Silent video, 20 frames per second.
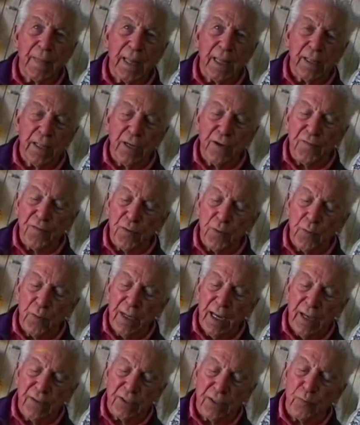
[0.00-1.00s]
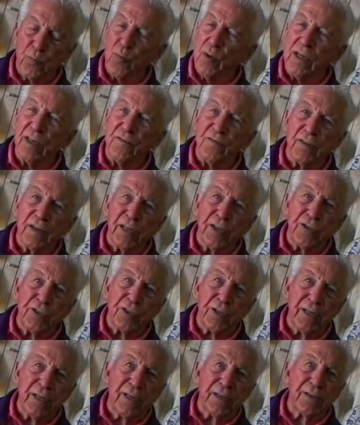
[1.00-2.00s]
Therefore, we have some wonderful
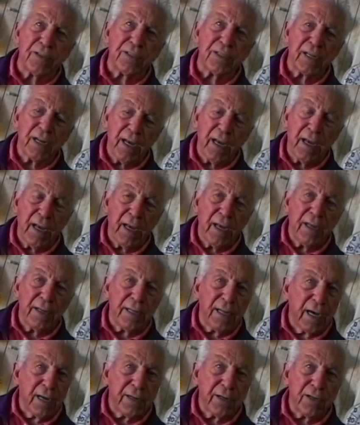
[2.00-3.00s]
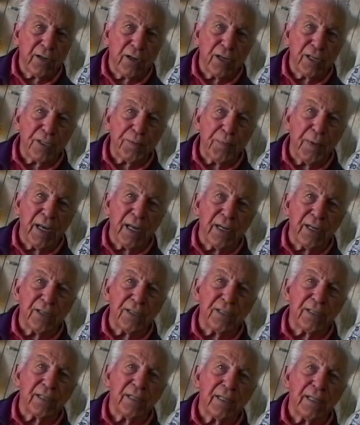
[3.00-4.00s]
engineers down in Los
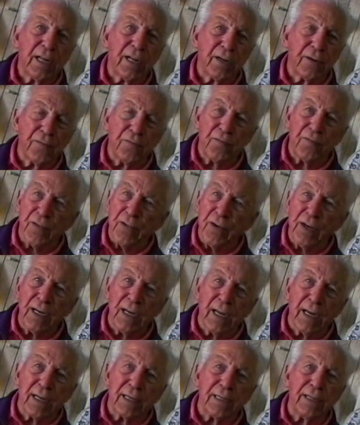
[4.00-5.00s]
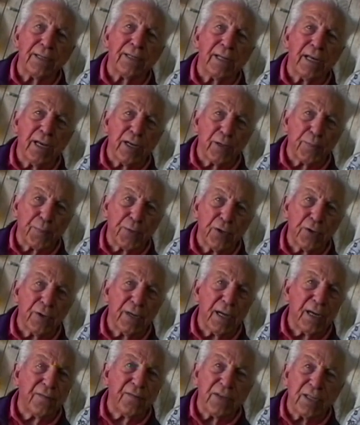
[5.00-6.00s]
Banos that are very likely to help you
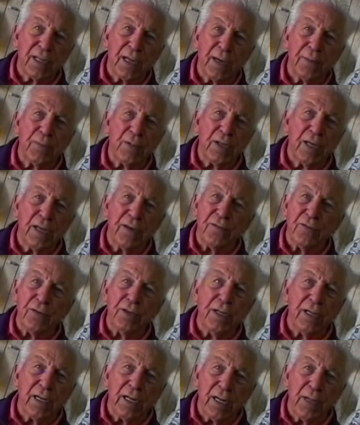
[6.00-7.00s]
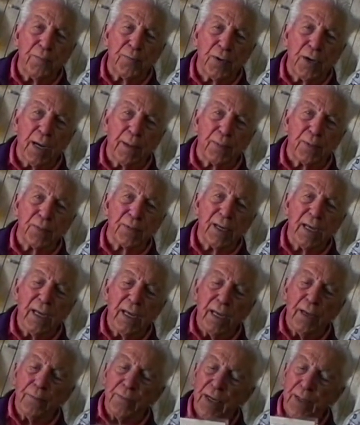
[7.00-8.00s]
every time if you need any problem.
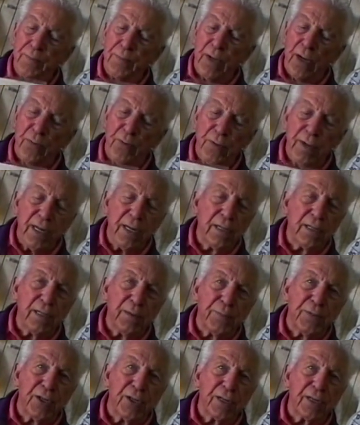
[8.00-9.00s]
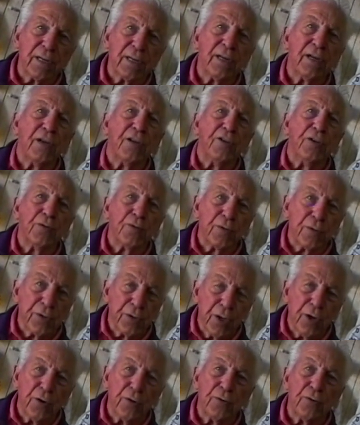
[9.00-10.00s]
But by reading the book, you will
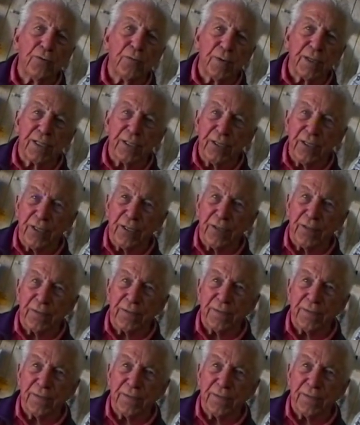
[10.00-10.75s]
know what to do.